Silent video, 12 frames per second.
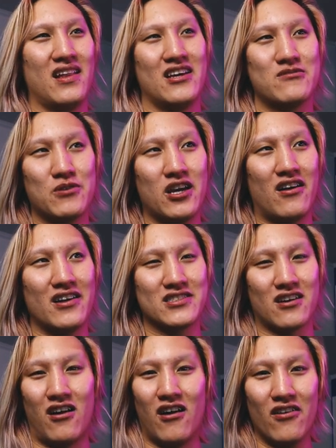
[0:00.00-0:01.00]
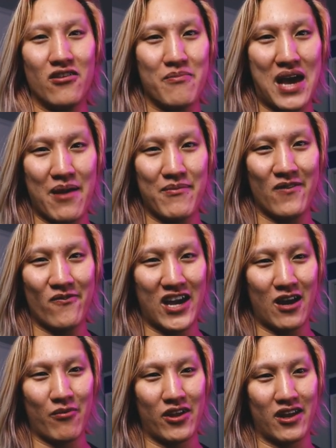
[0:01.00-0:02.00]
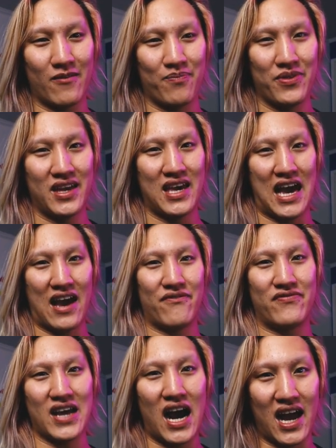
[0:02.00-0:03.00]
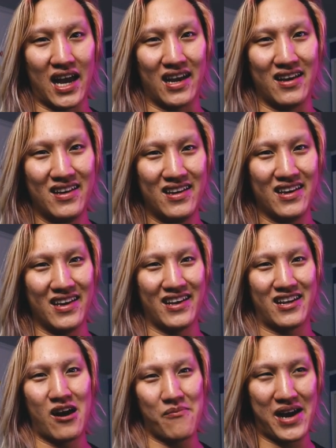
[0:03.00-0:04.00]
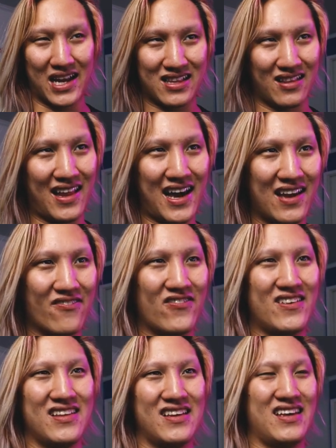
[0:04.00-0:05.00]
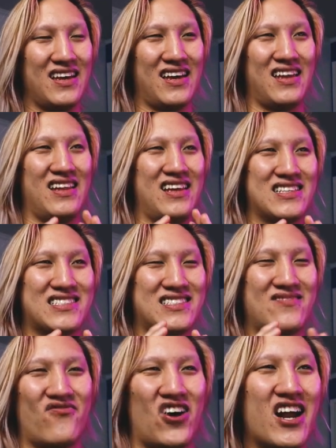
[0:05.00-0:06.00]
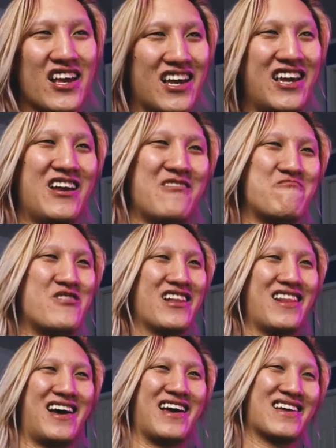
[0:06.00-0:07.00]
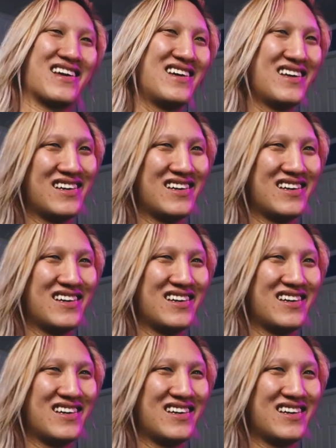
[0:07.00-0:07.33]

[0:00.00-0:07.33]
let's be honest, all the Batman family have died and come back to life And it's funny, but like,